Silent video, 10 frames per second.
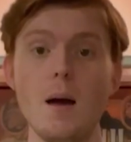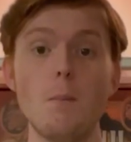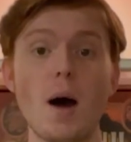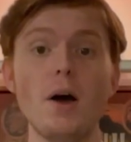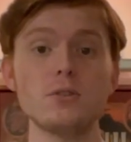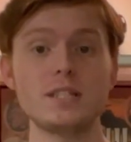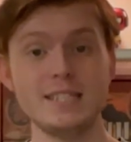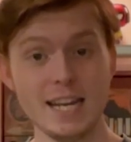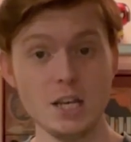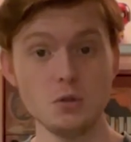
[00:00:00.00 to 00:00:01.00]
Miles
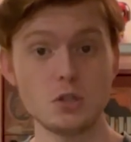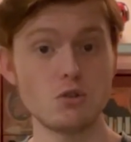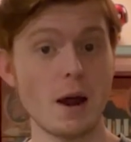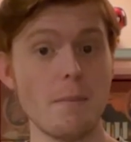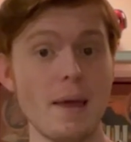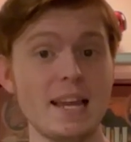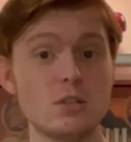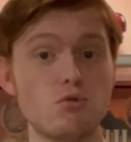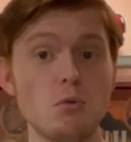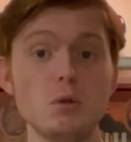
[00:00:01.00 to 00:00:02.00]
continues to try and make
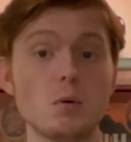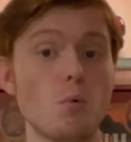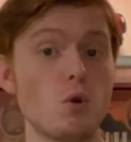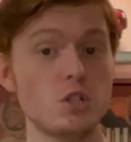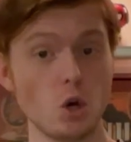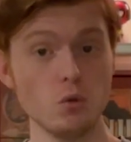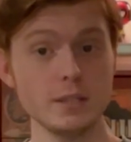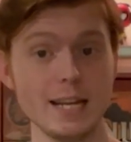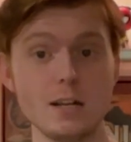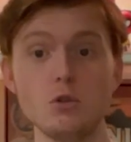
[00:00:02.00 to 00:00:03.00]
his room look more
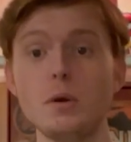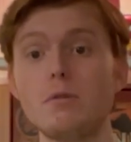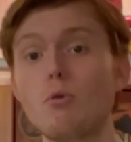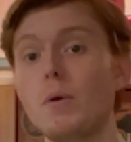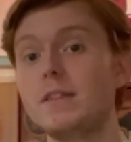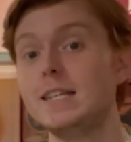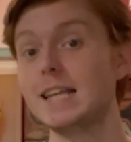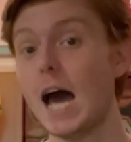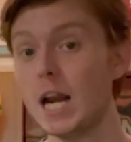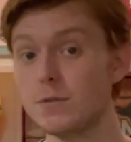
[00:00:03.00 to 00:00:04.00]
adult, including throwing things
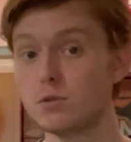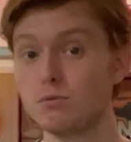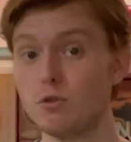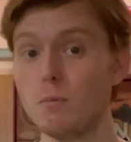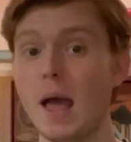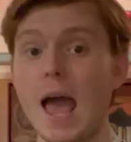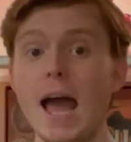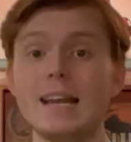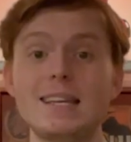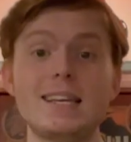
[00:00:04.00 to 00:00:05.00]
out of his room
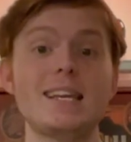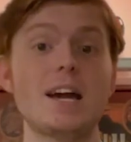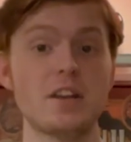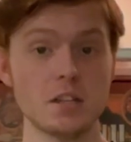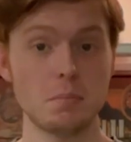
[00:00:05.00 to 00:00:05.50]
and kicking another